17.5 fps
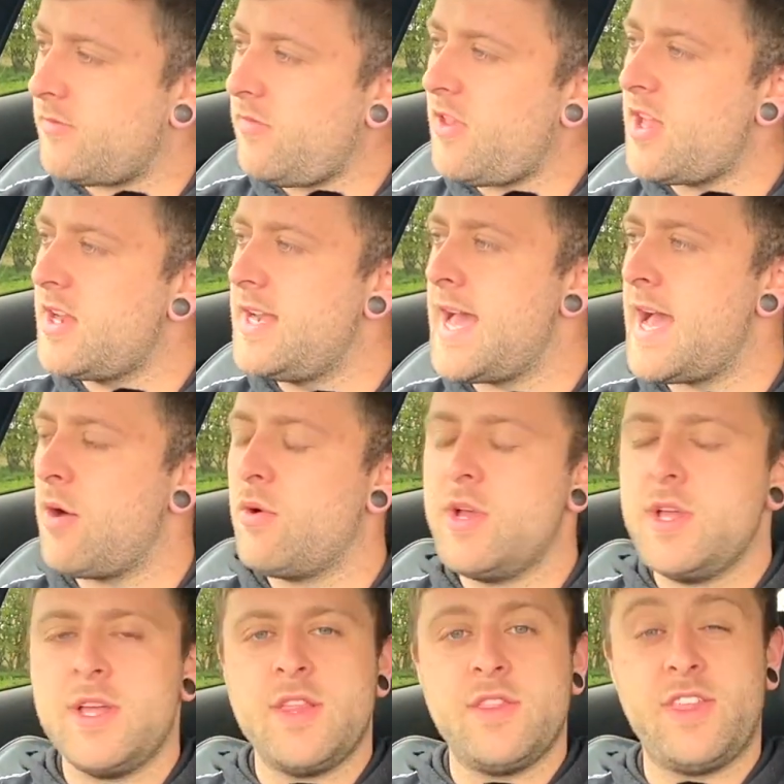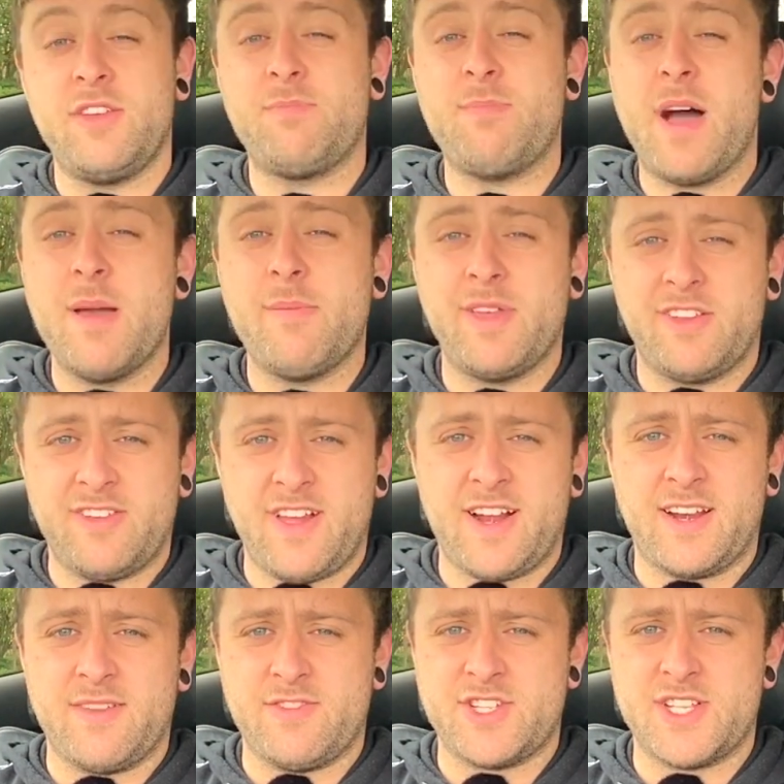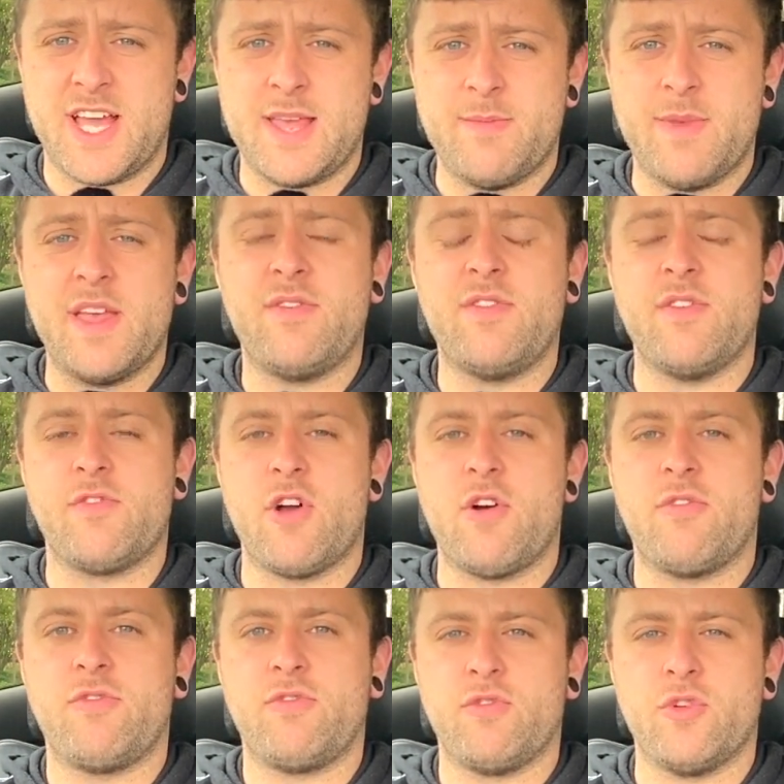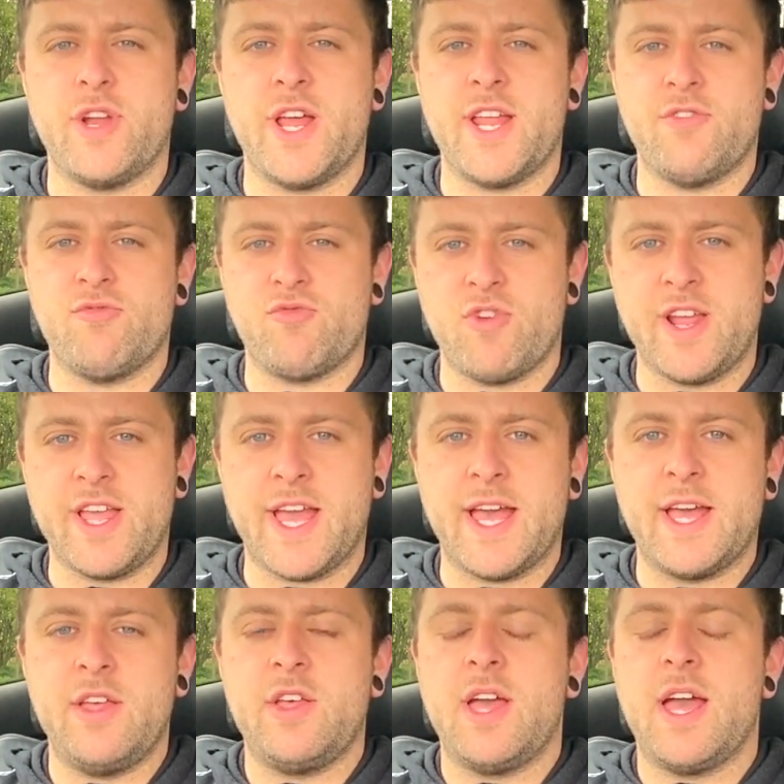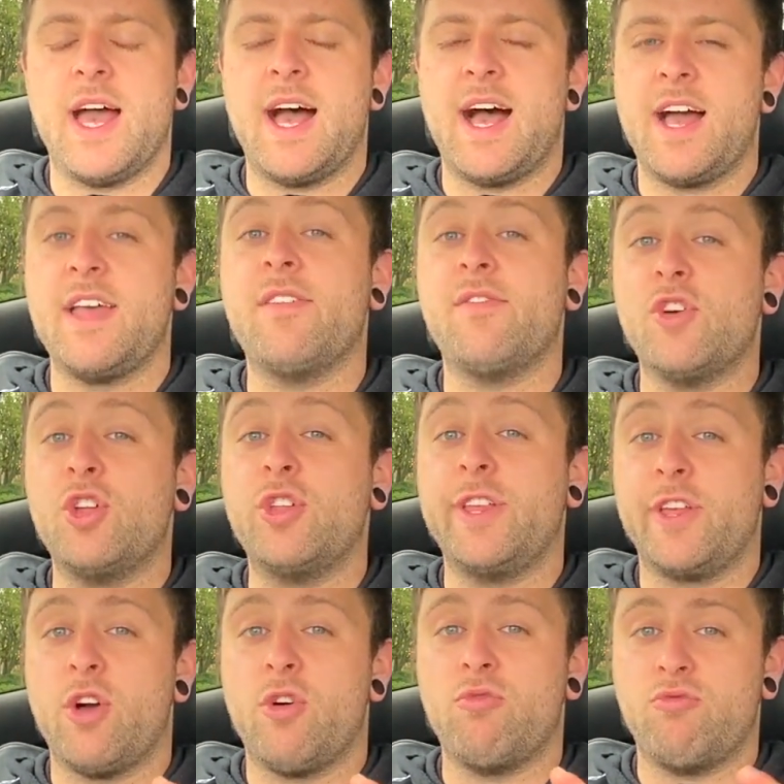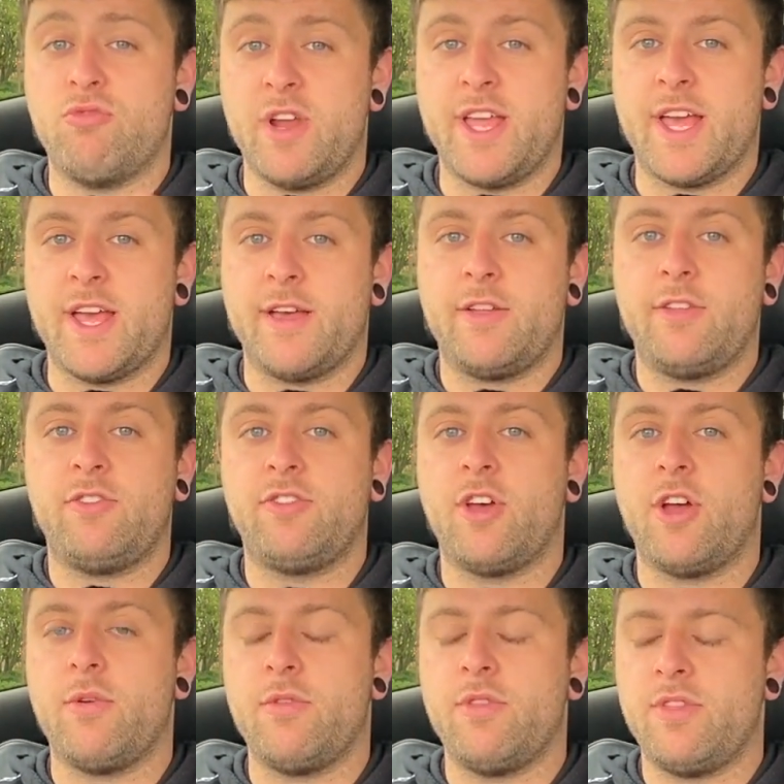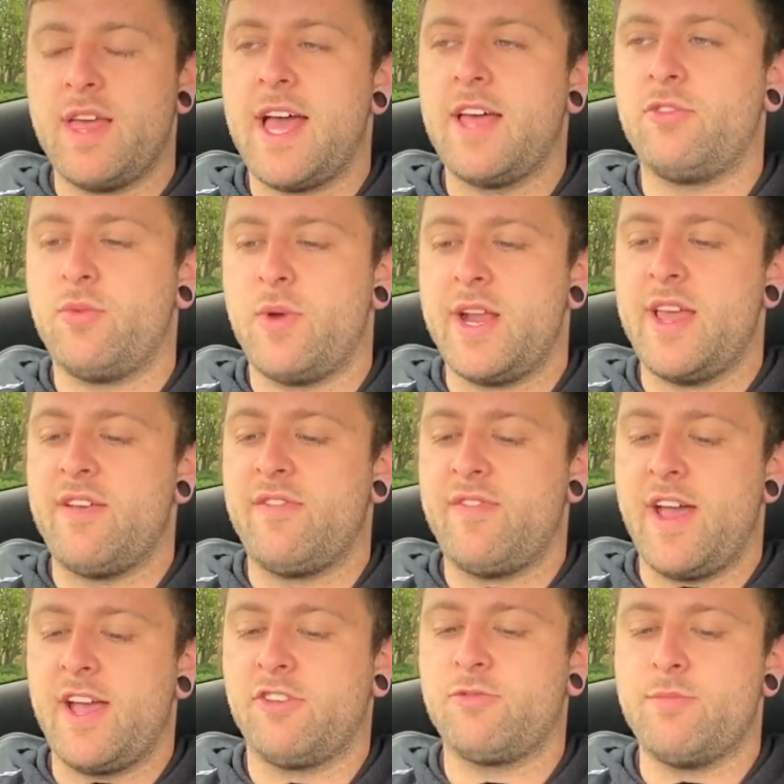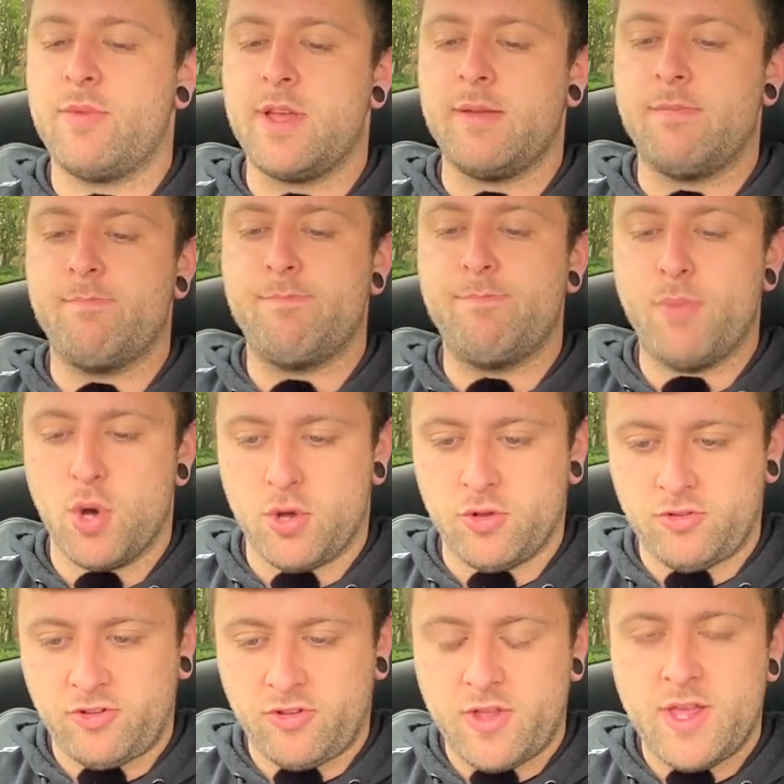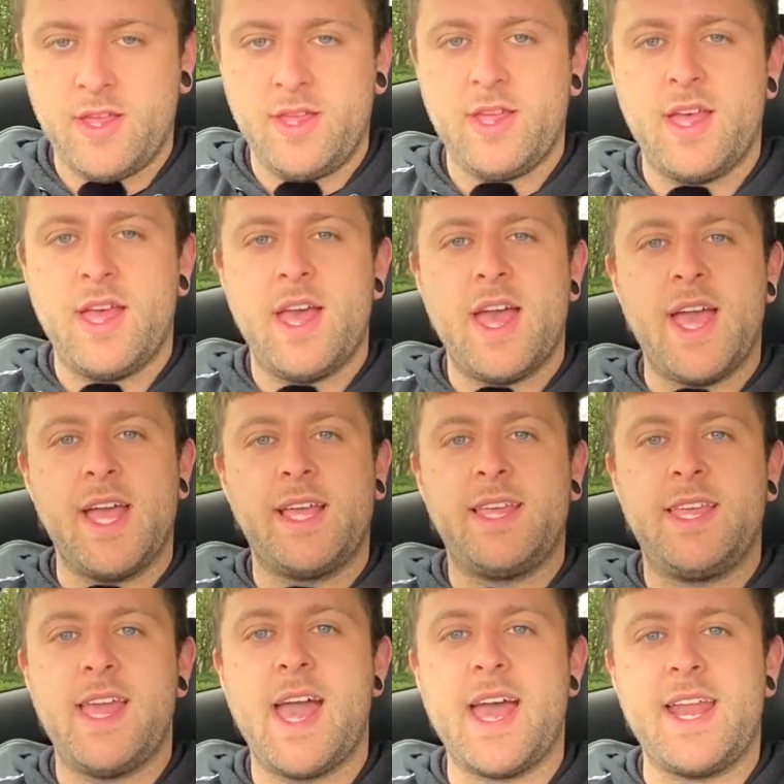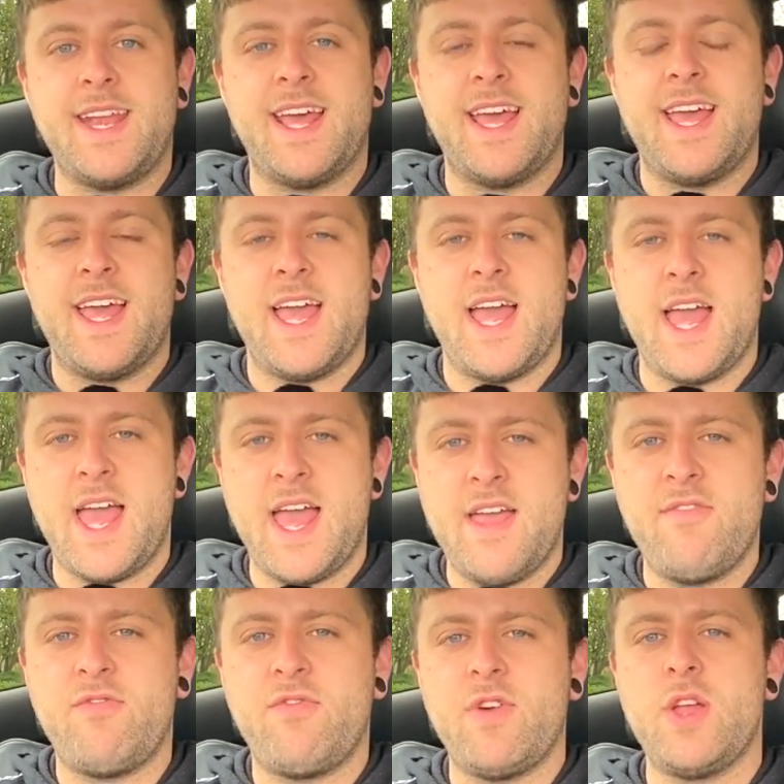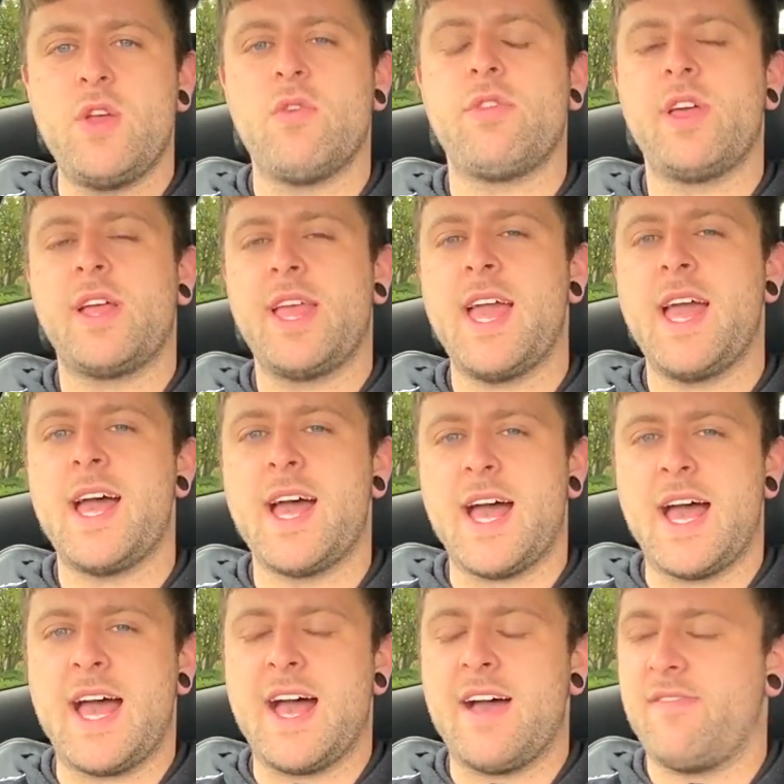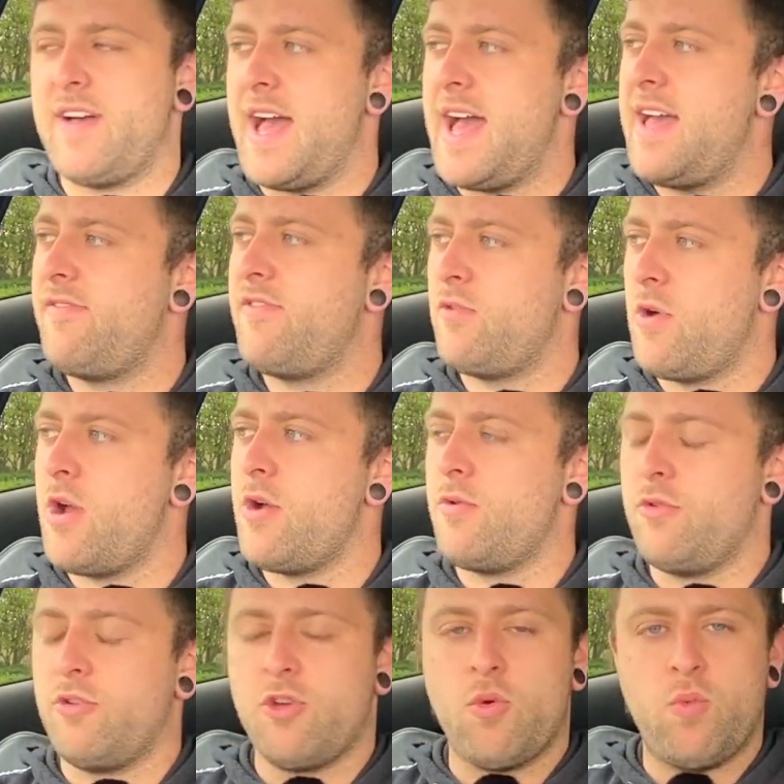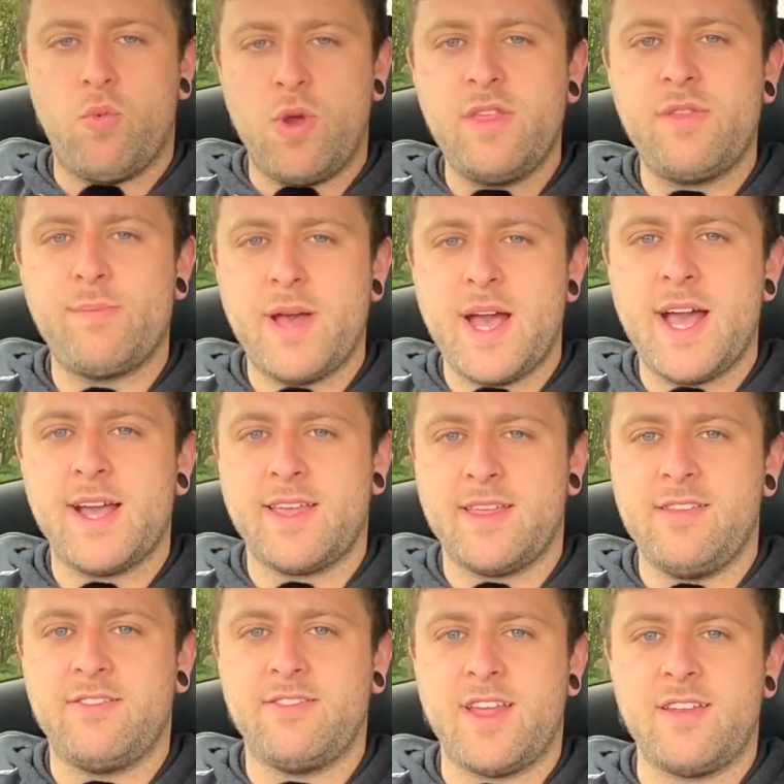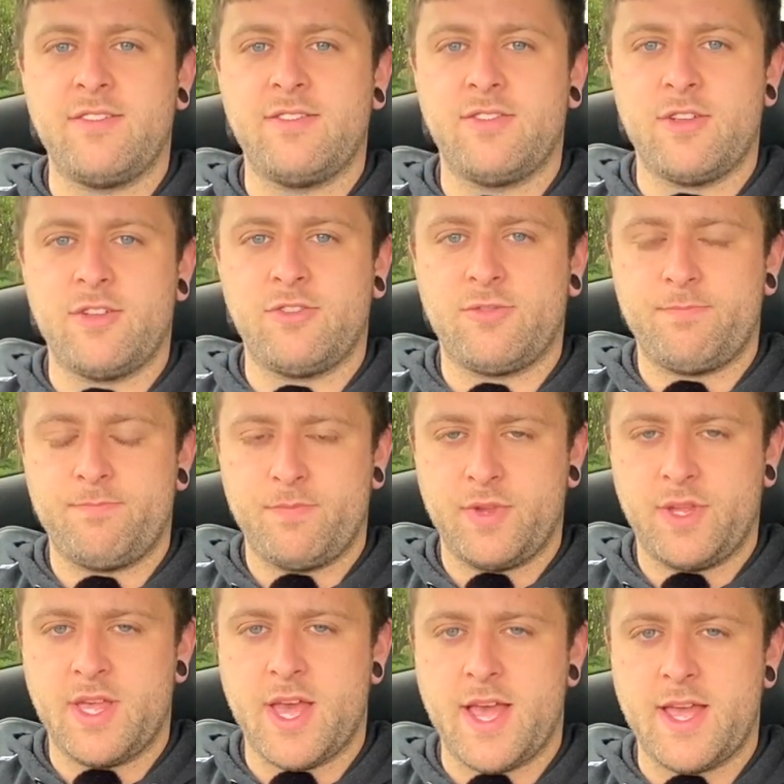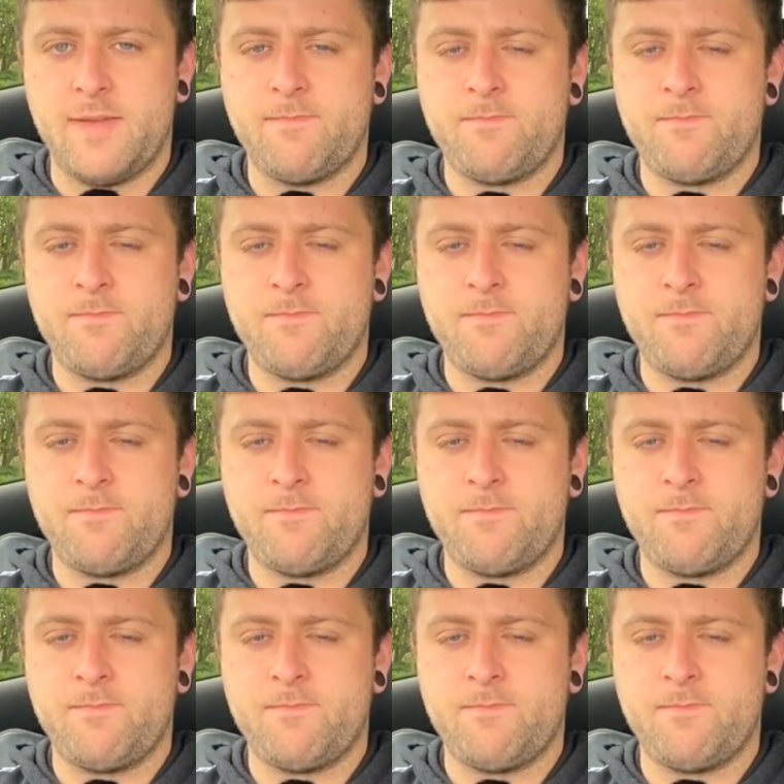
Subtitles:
Now, this might be exactly the same if you've got front and rear. I have only got rear, so that's when it affects me. But again, every other car I've ever owned with parking sensors, okay,